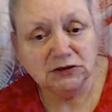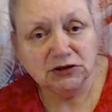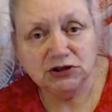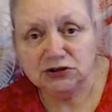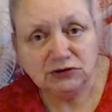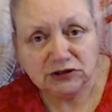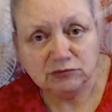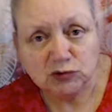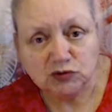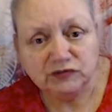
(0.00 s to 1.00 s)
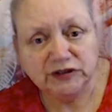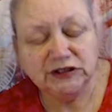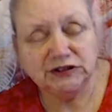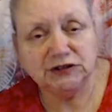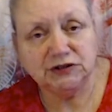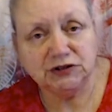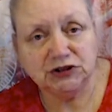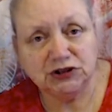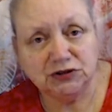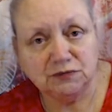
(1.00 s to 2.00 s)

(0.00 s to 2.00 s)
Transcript: do some more research.